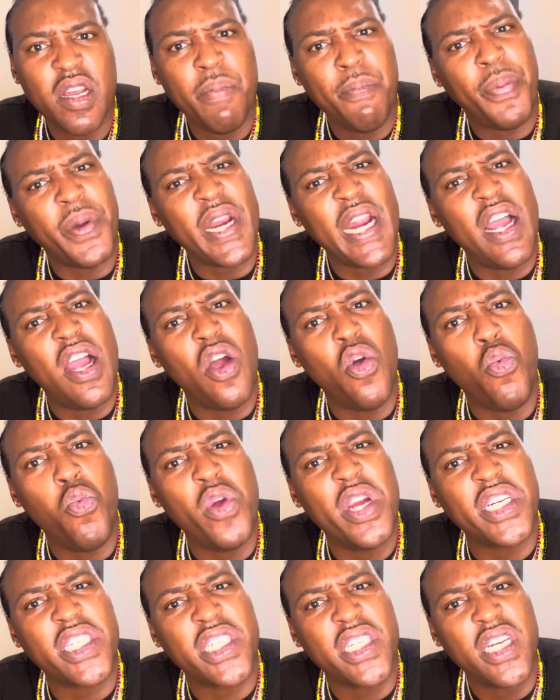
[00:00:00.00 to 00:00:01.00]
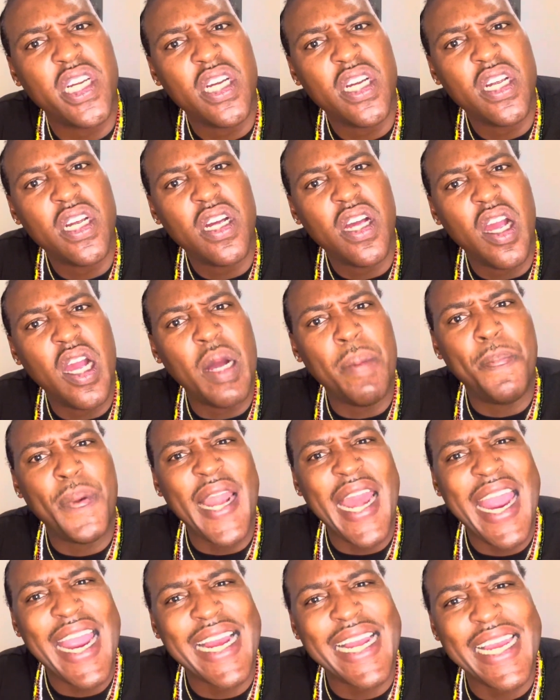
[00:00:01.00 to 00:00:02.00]
but I don't wish a
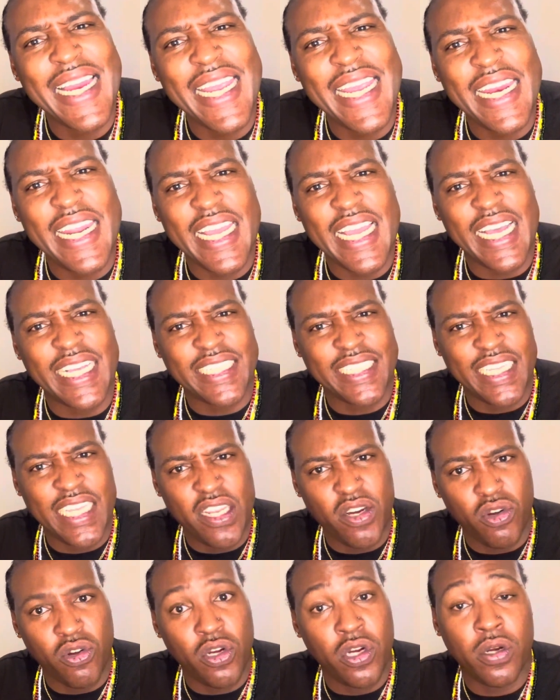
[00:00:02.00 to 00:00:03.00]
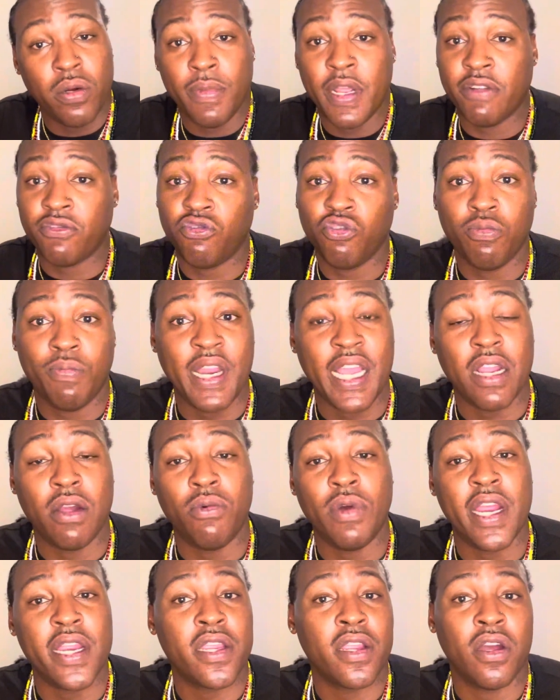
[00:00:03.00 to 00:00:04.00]
black lady I seen on her. It doesn't matter if she was black or
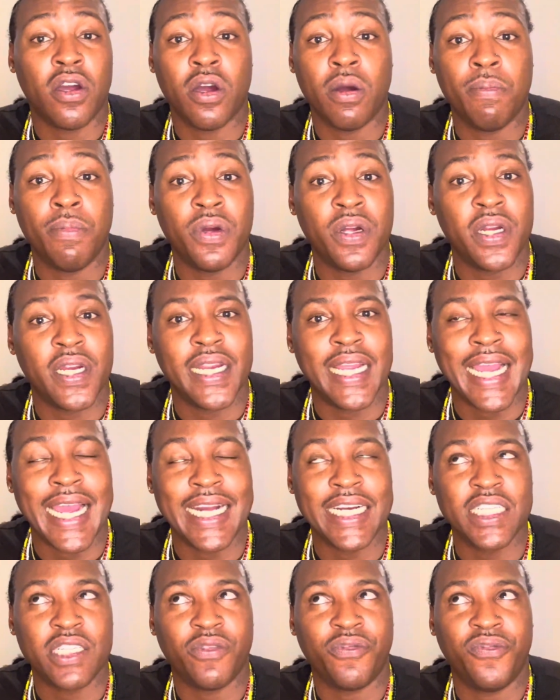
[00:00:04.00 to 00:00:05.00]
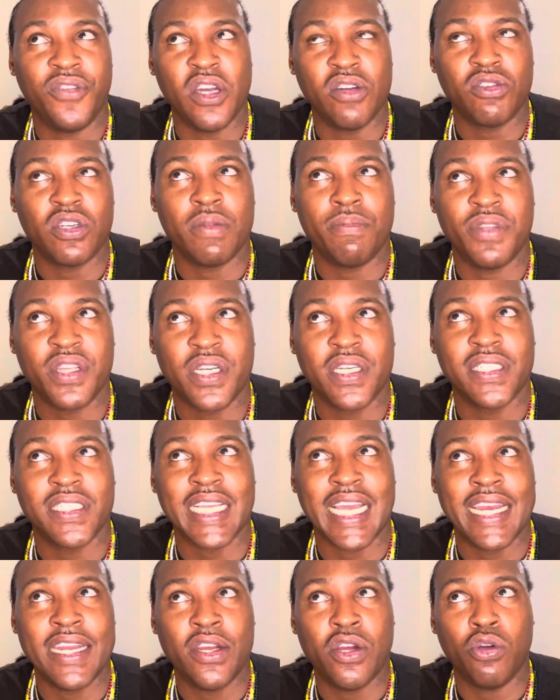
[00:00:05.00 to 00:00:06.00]
white, y'all, but I just felt it because
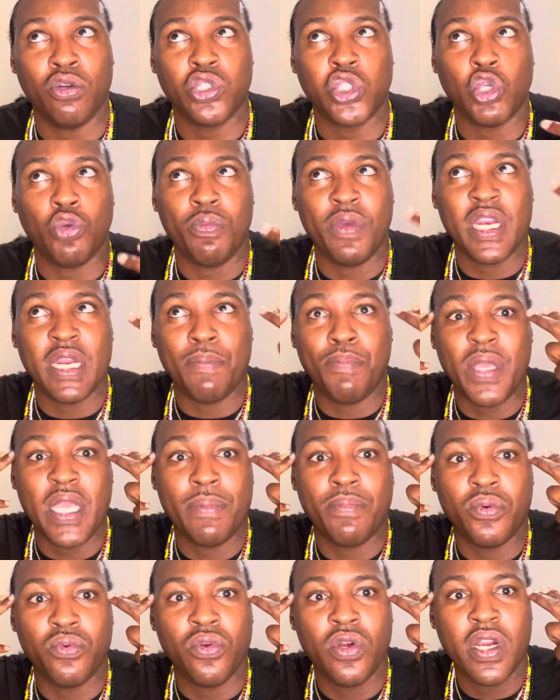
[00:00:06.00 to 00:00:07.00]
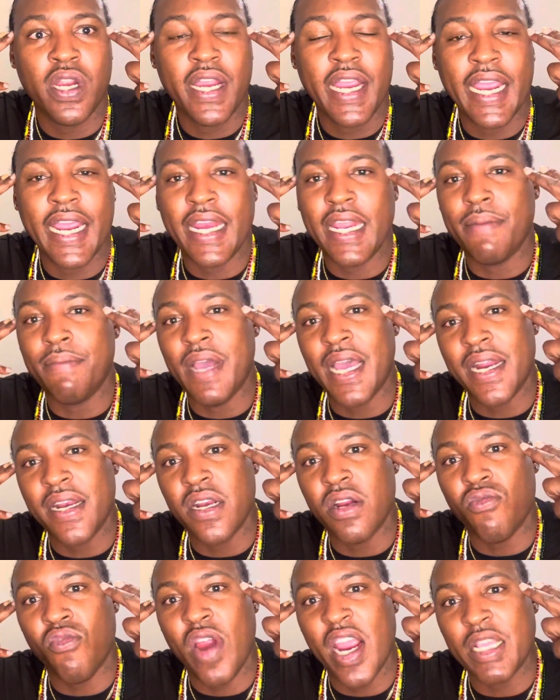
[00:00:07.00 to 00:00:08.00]
I know so many people had their mind in the
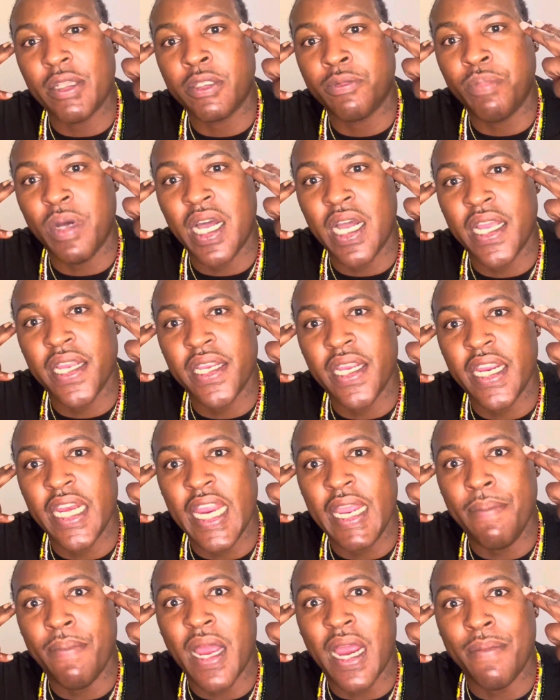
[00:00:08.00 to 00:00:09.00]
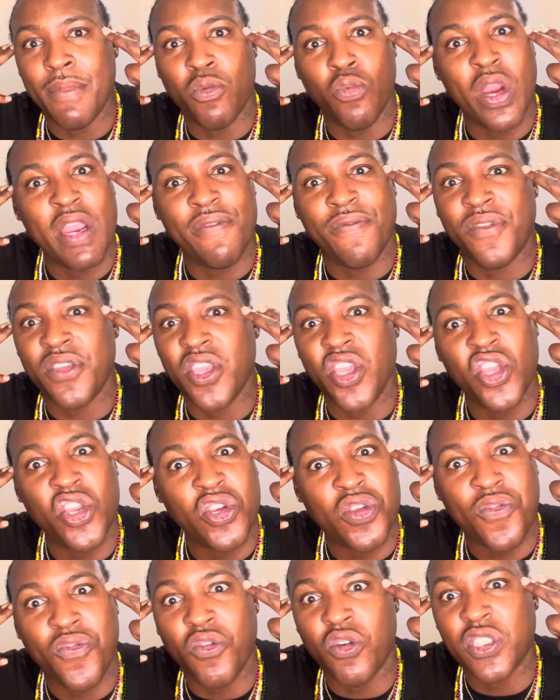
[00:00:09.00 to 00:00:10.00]
right spot and they might be waiting for years
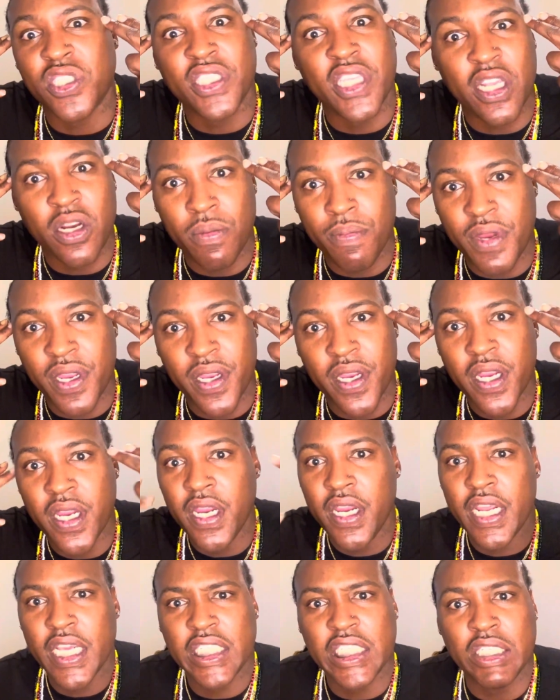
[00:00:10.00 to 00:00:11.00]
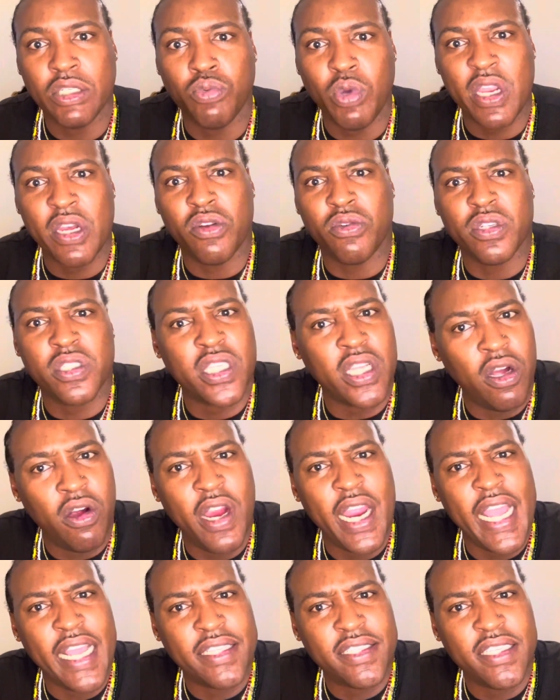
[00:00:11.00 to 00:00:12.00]
for a settlement. And she's waiting on this car
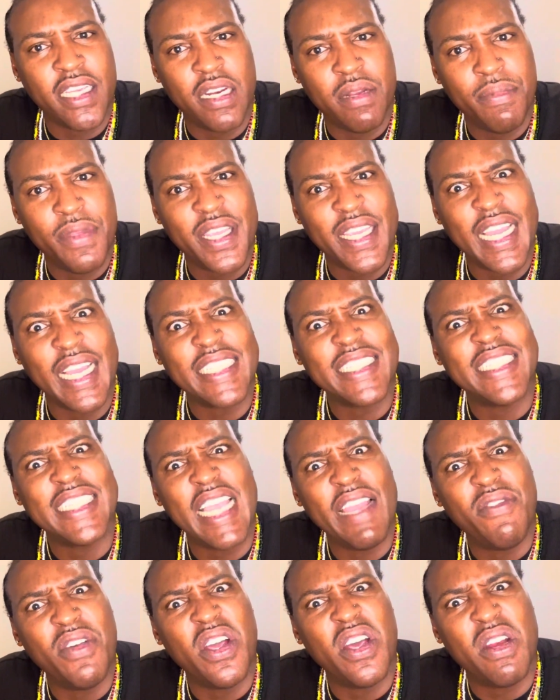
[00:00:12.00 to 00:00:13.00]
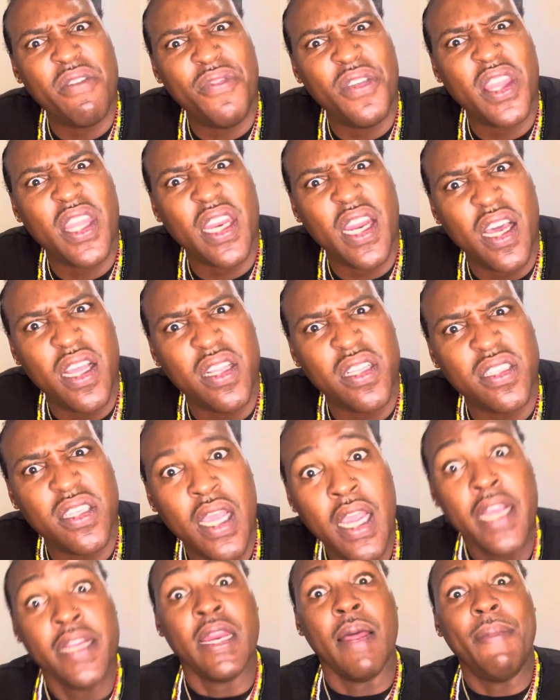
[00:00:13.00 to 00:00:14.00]
accident settlement and got $750.
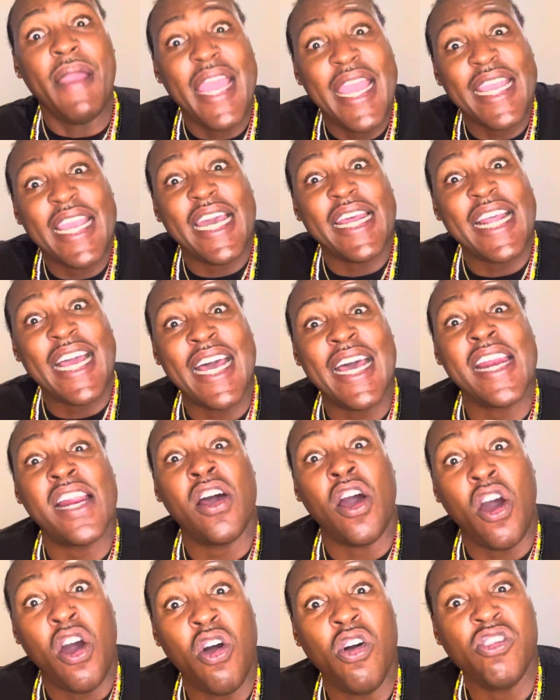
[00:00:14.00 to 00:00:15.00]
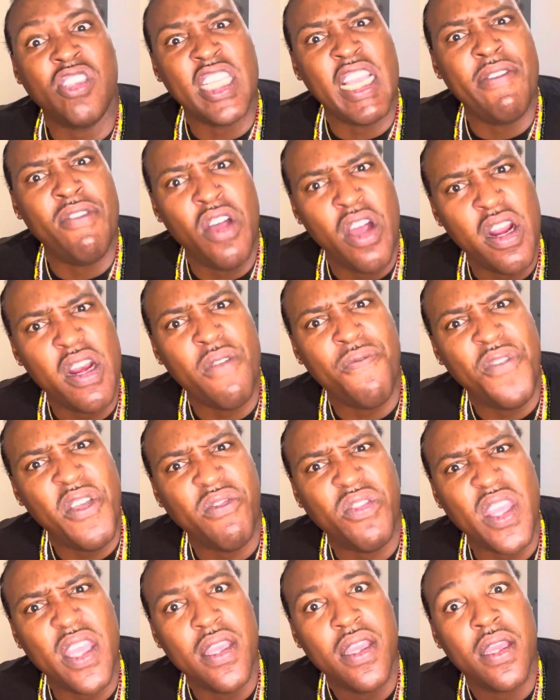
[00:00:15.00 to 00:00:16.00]
The man got out of all
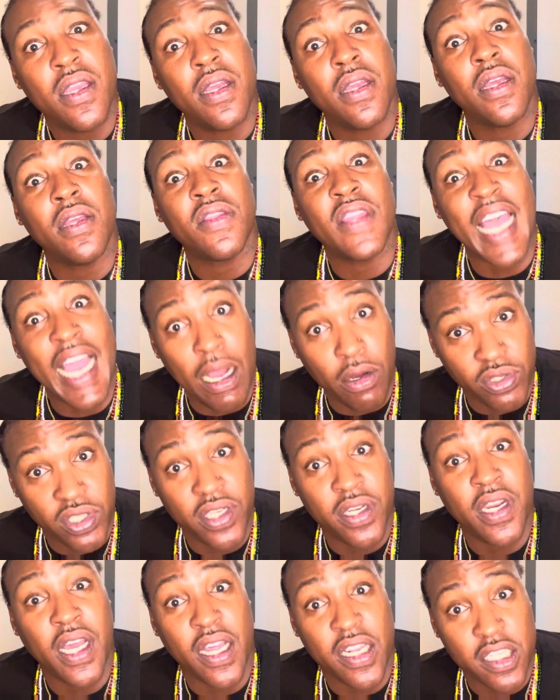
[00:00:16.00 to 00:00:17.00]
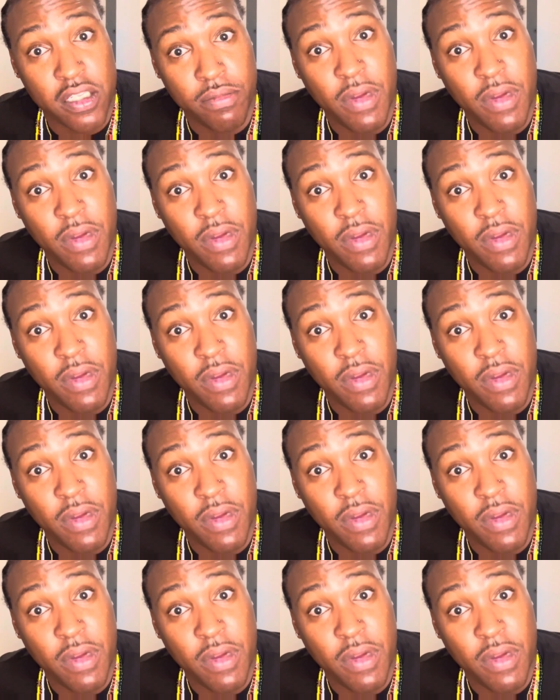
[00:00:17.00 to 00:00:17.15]
$750,000.